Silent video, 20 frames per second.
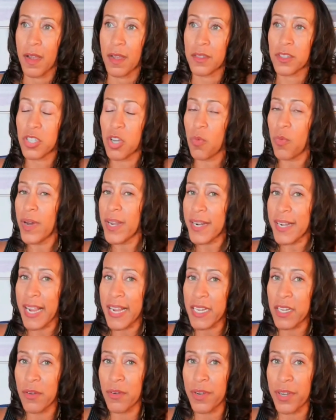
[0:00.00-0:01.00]
So what are
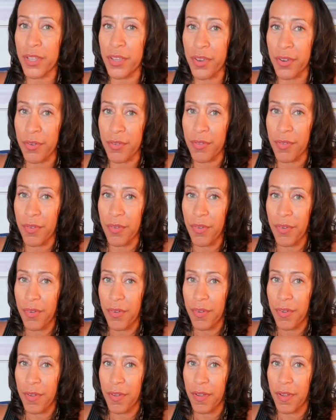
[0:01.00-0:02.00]
they doing to you?
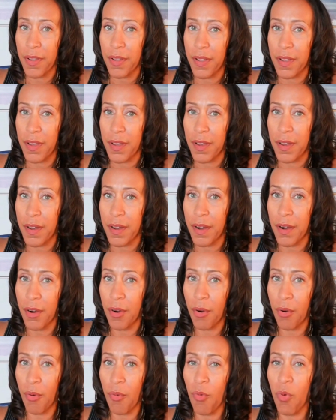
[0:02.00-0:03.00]

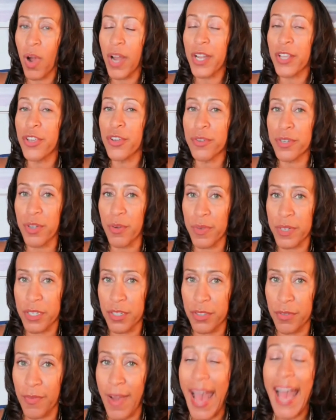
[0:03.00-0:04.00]
What are you doing
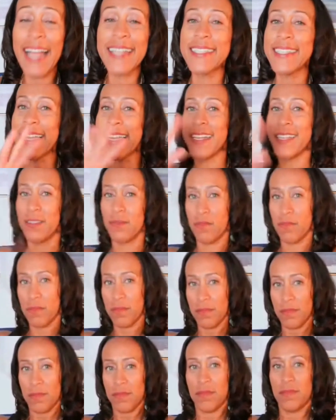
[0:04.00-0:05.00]
to you? I did it.
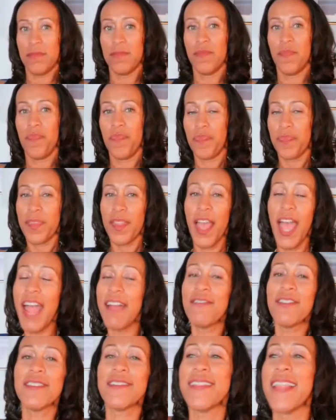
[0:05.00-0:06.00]

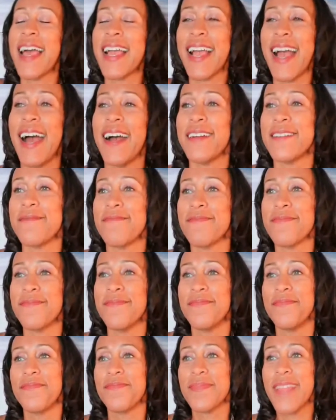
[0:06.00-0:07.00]
I
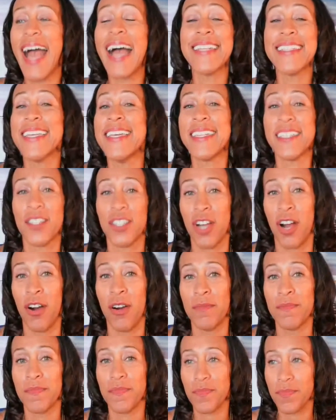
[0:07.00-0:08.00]
did it,
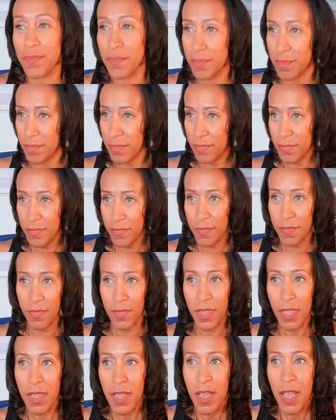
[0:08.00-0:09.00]
y'all.
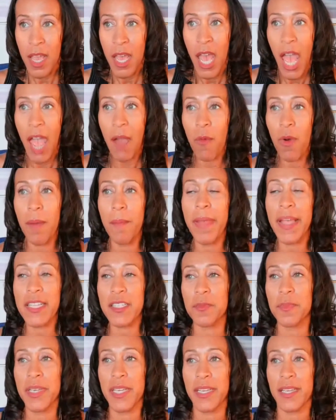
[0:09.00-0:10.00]
And what
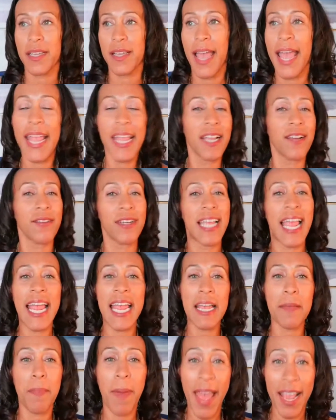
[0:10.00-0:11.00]
makes me angry
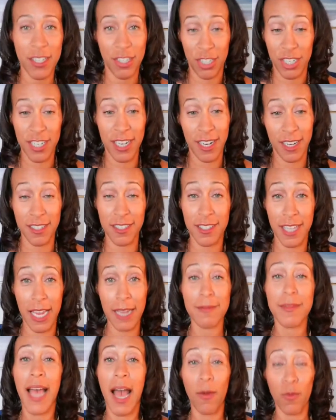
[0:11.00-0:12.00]
and passionate at the
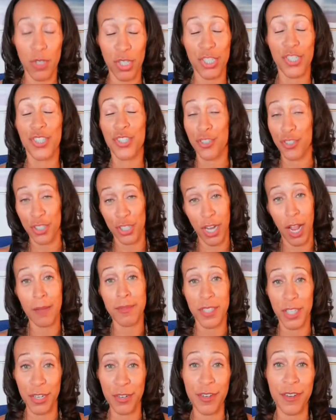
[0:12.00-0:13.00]
same time, which is serious job
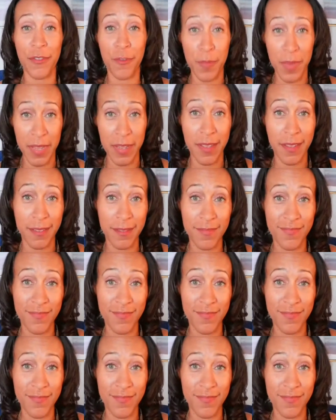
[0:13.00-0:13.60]
security for me.